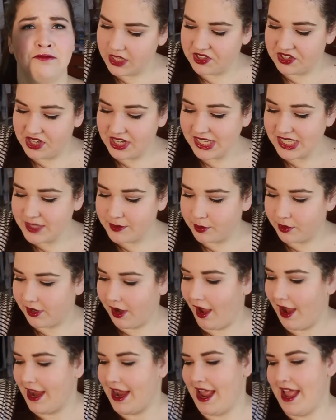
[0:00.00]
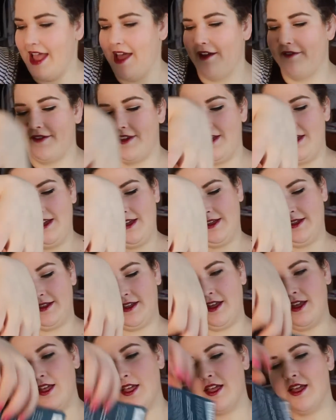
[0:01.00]
The next book I have is
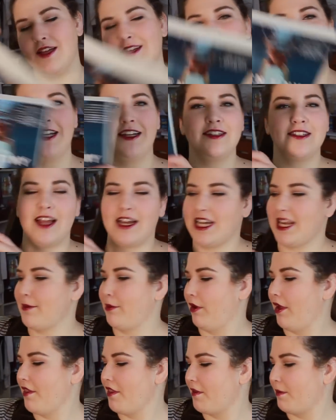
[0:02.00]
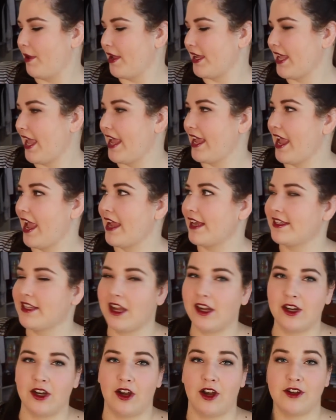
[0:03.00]
Ten Tiny Breaths by K.A.
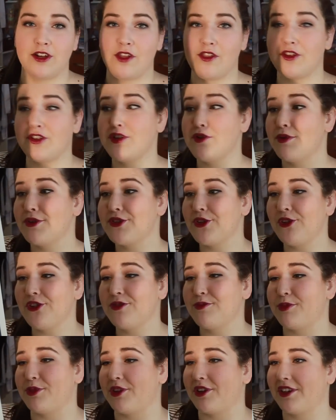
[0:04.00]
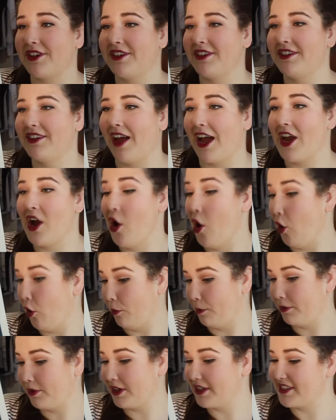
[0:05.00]
Tucker, another new adult book. I
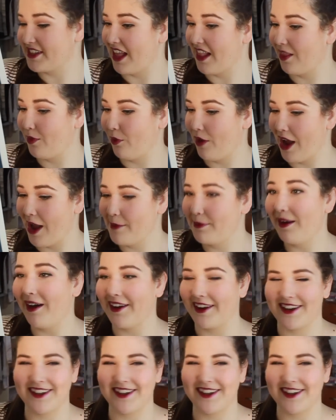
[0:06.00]
hope, because that's why I bought